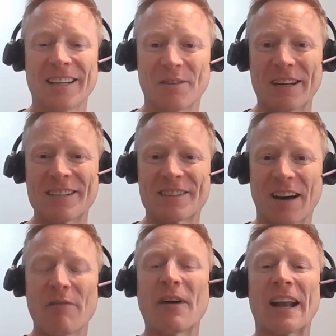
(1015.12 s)
So it is
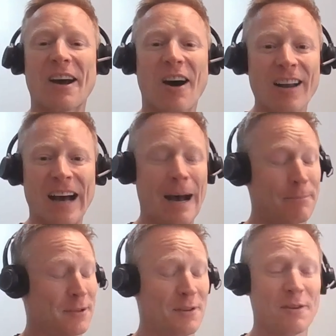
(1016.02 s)
tough, and I
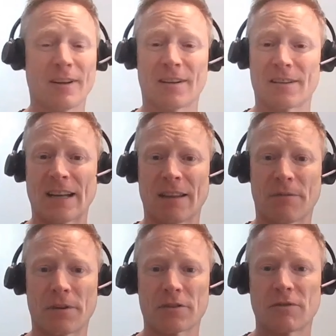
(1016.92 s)
absolutely understand
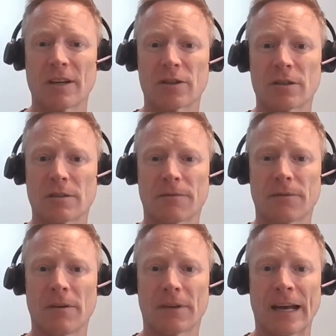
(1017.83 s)
the frustrations
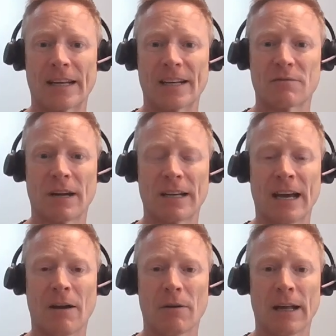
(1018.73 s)
of, of candidates right
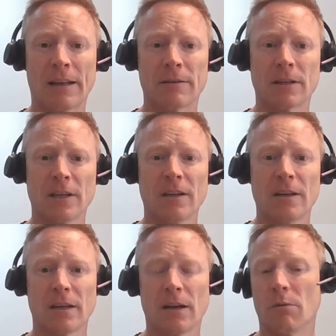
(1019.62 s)
now. And
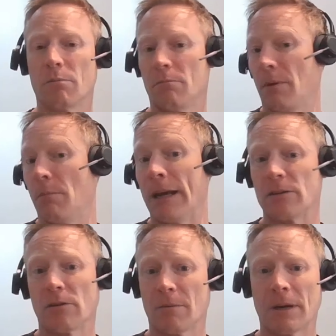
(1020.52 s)
you know, we may
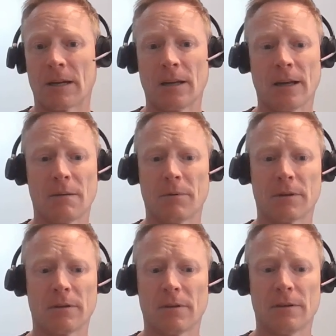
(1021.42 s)
talk about it later,
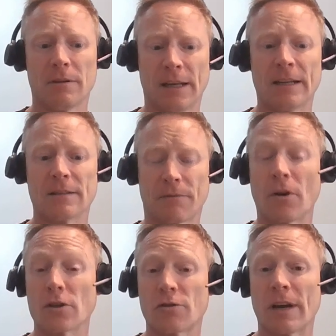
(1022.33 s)
but the, it is a
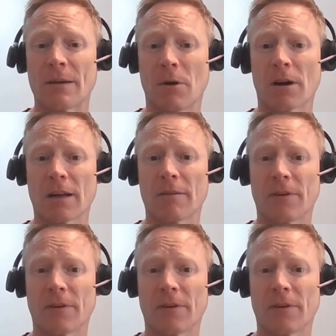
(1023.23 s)
frustrating market